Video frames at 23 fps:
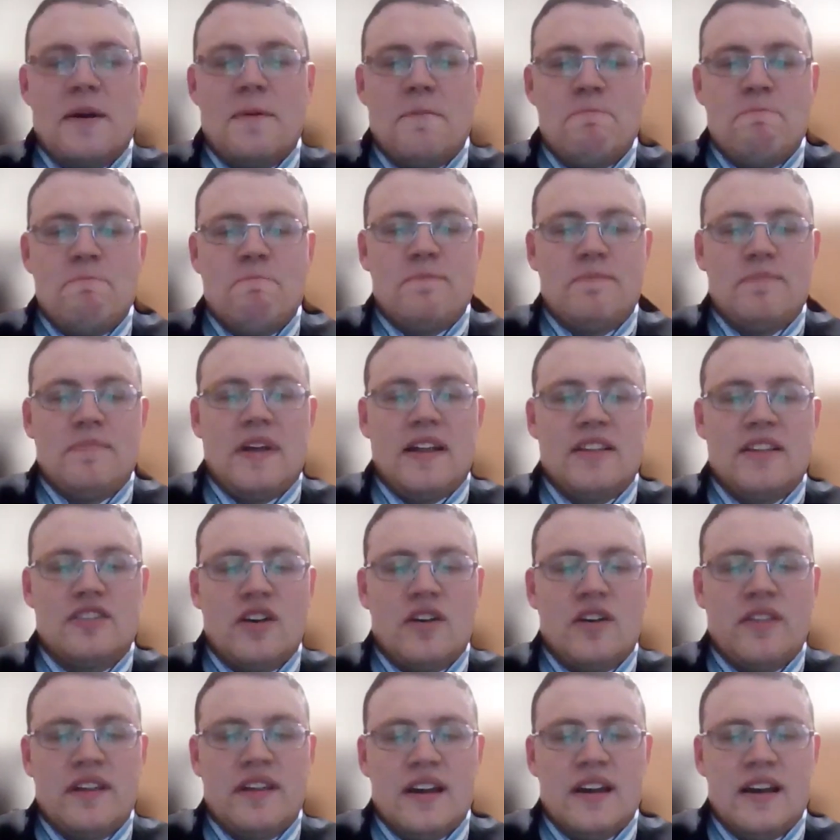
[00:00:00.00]

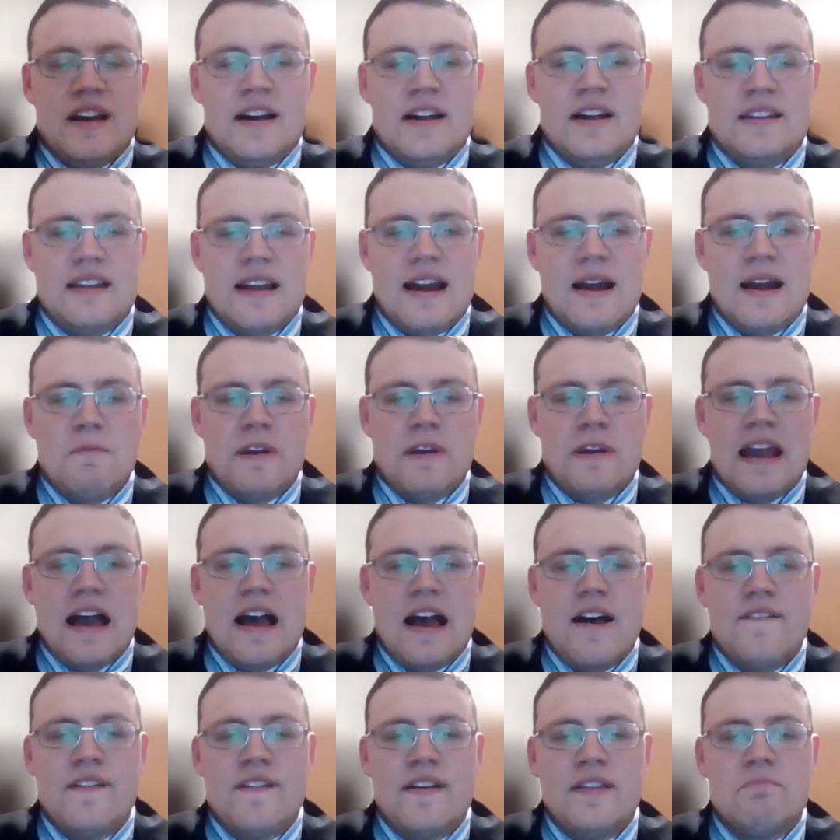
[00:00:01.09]
all the time we
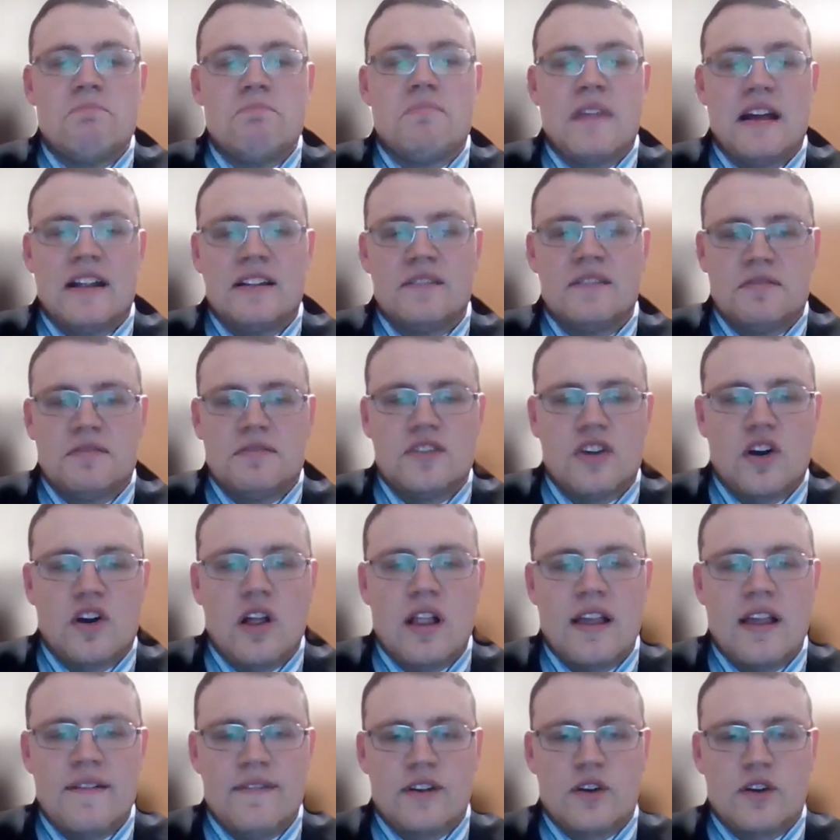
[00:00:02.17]
have, and that's
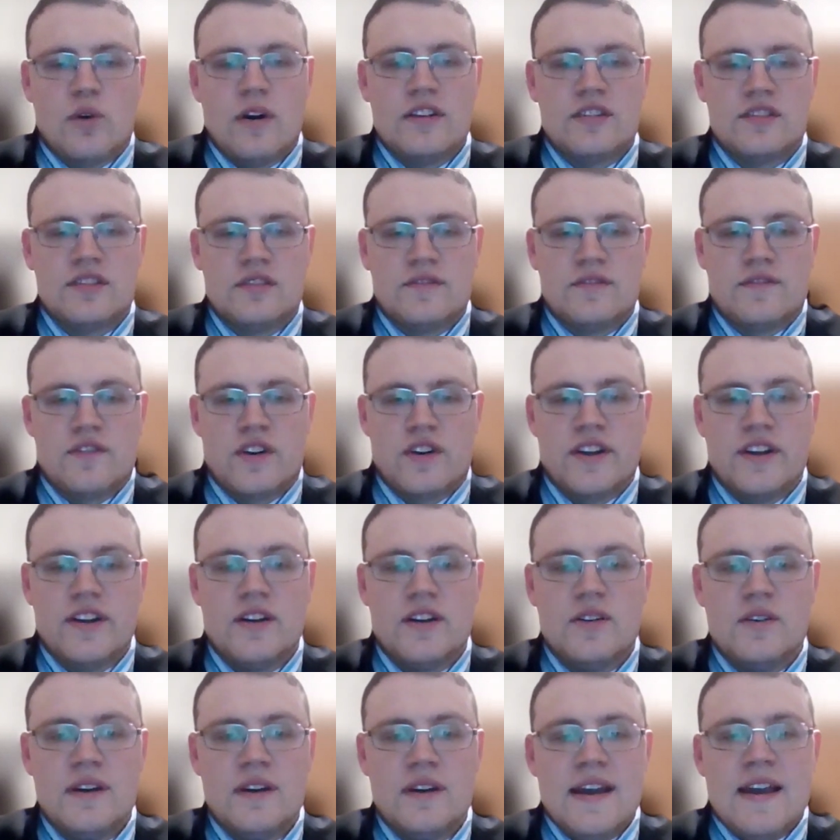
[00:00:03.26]
all I have the questions for
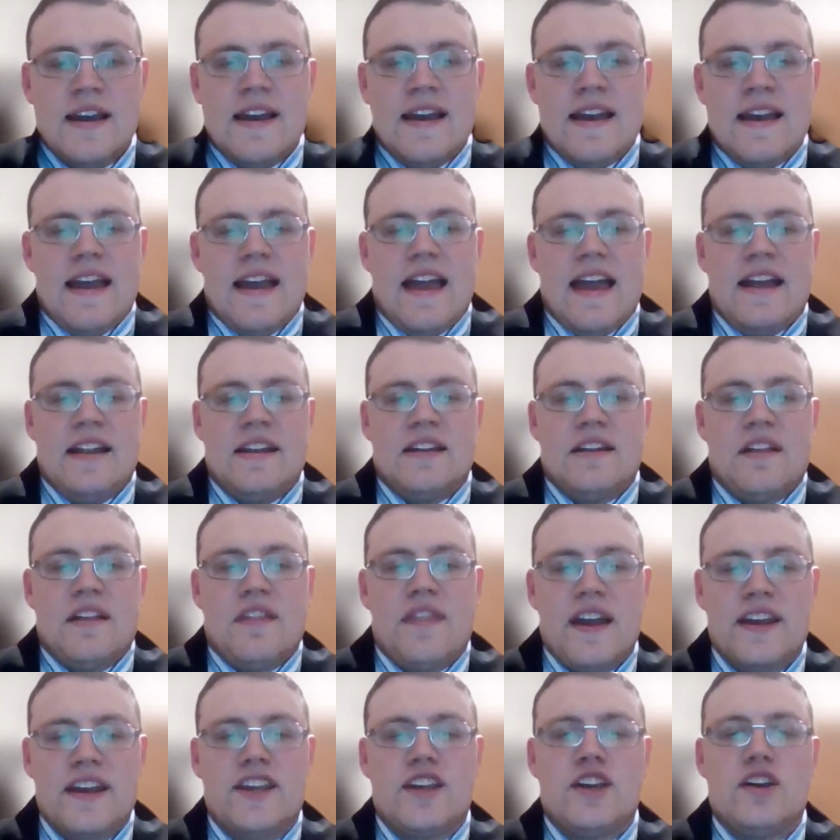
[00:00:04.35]
you. And
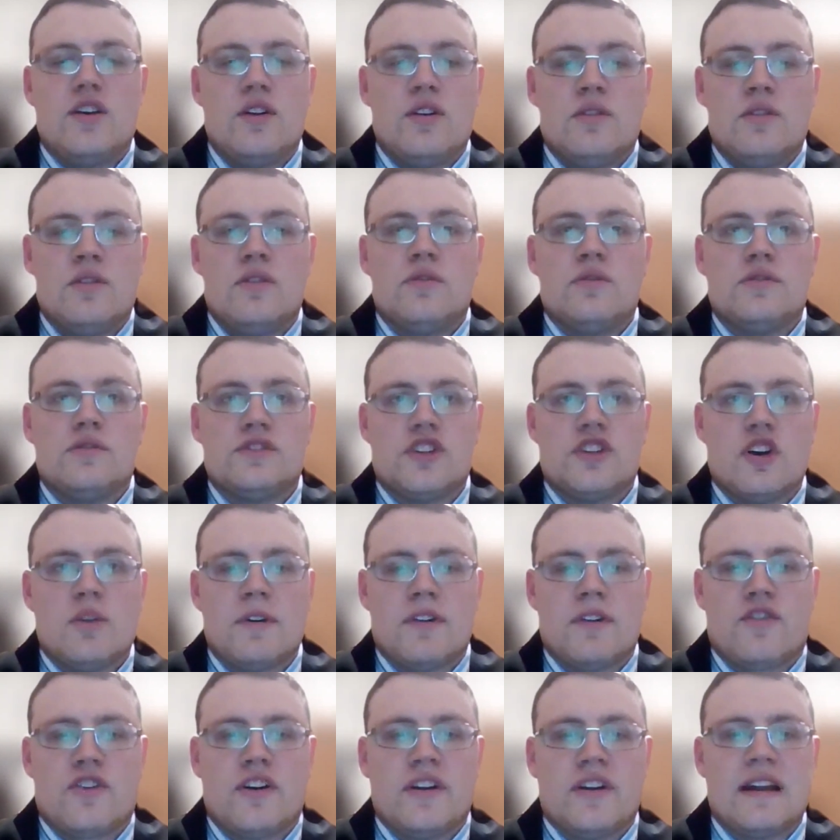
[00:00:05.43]
thank you so
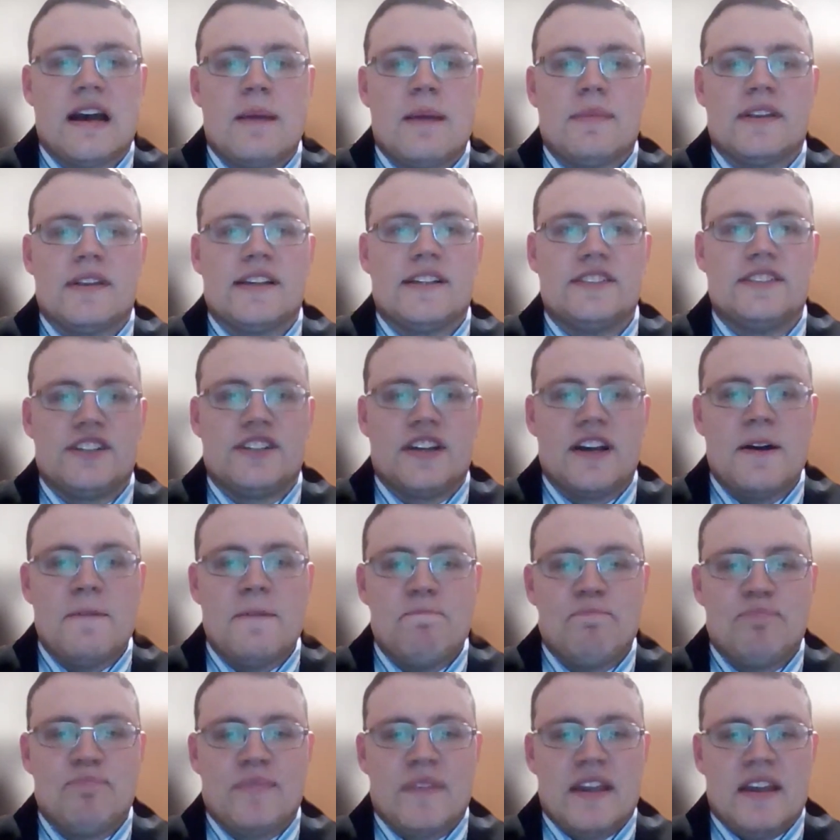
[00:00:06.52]
much for your time, Alicia.
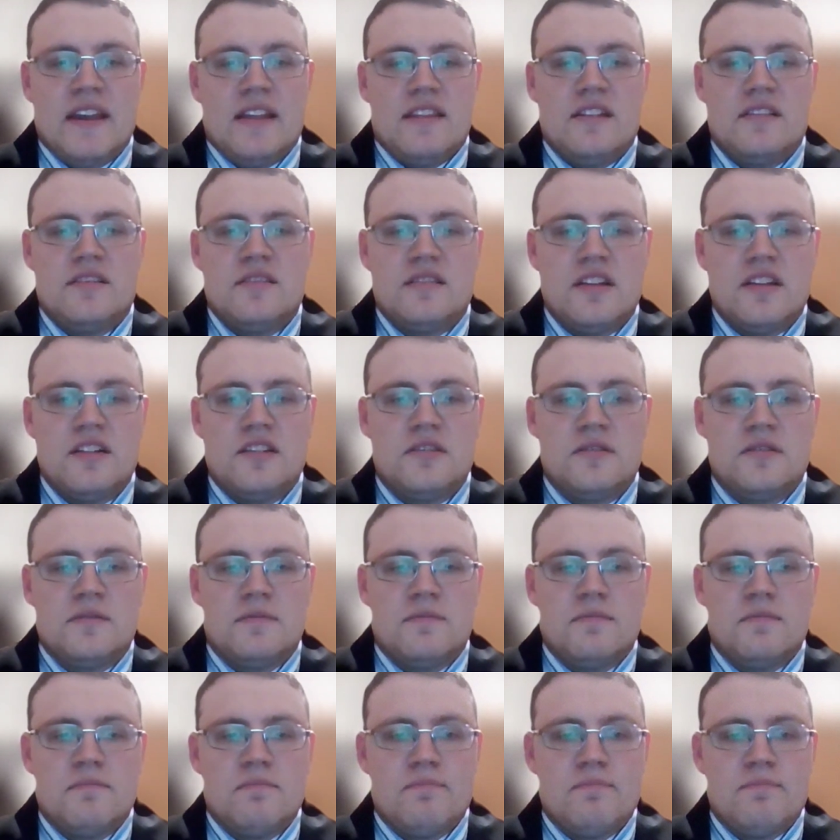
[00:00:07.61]
This
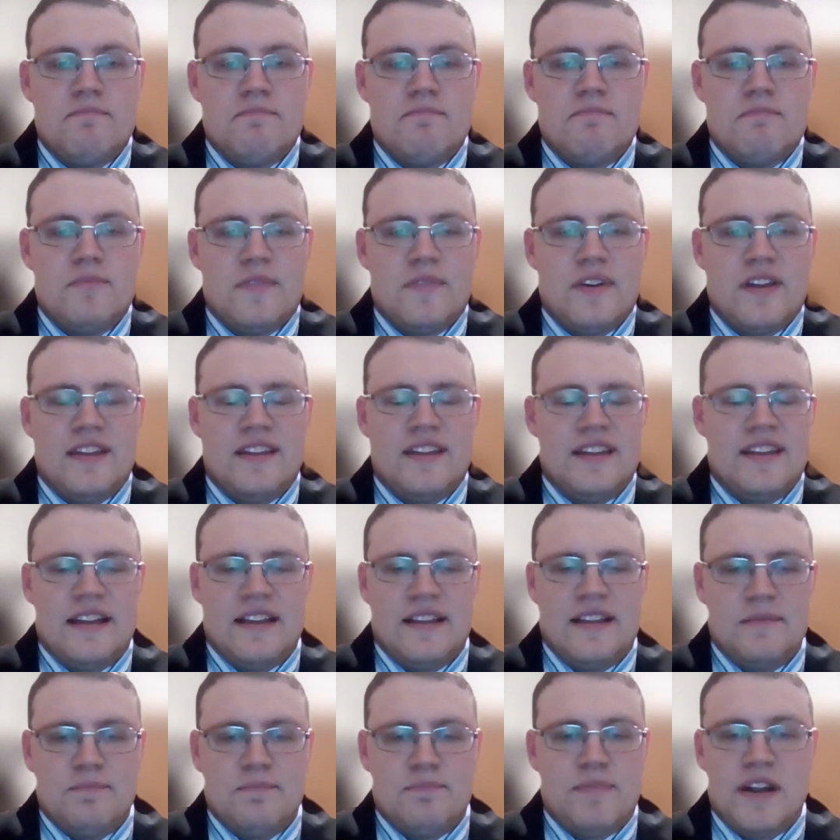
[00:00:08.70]
has
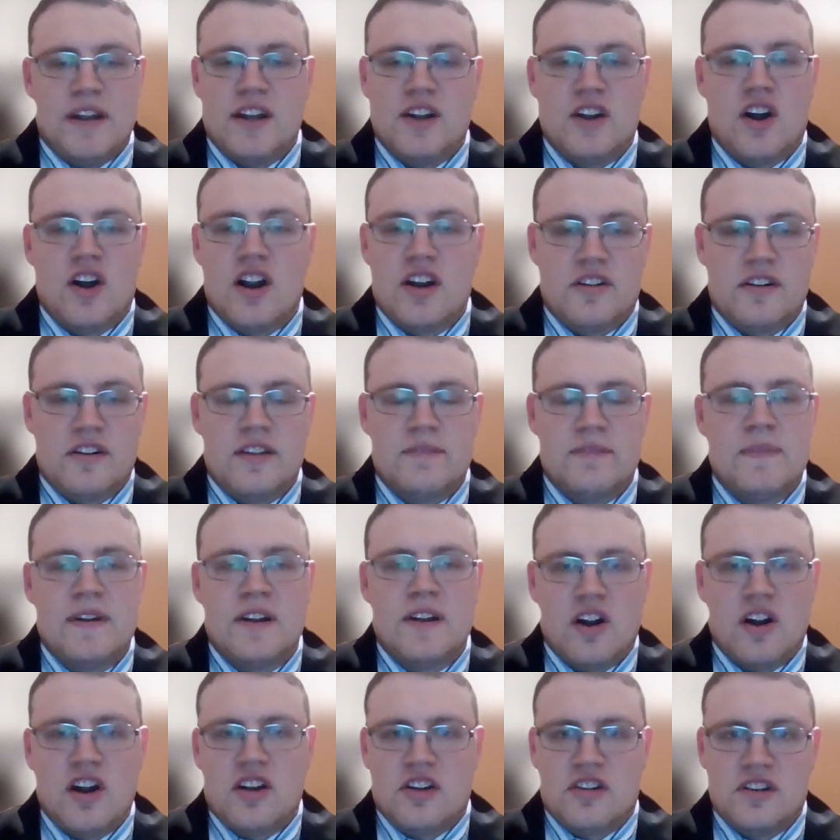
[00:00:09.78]
been an honor. It's
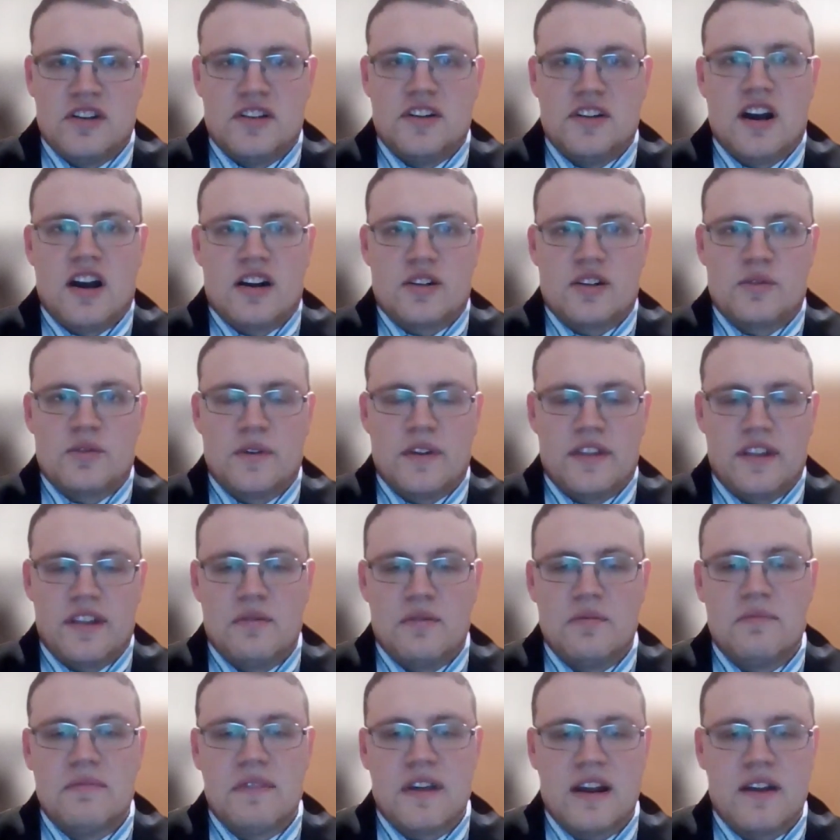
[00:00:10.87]
been an honor to talk with
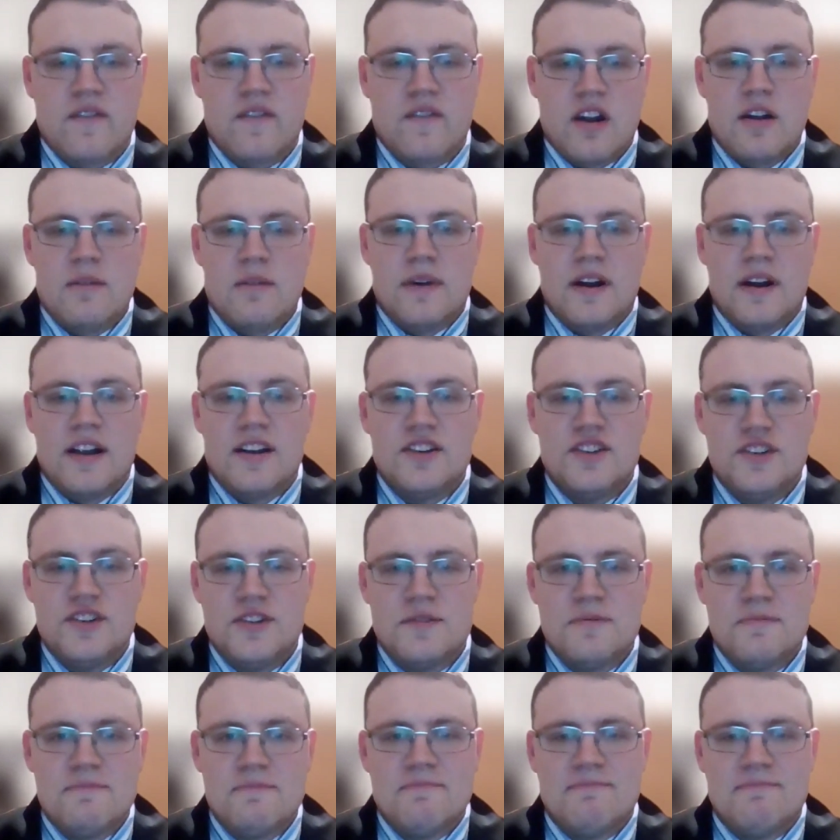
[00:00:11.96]
you. Thank you very
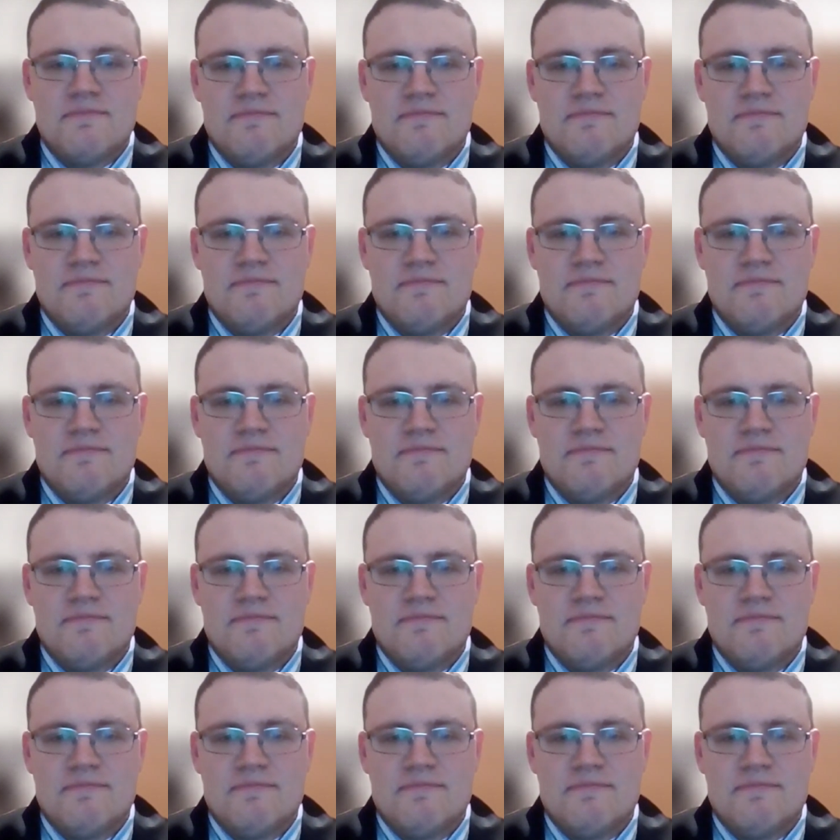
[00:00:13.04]
much.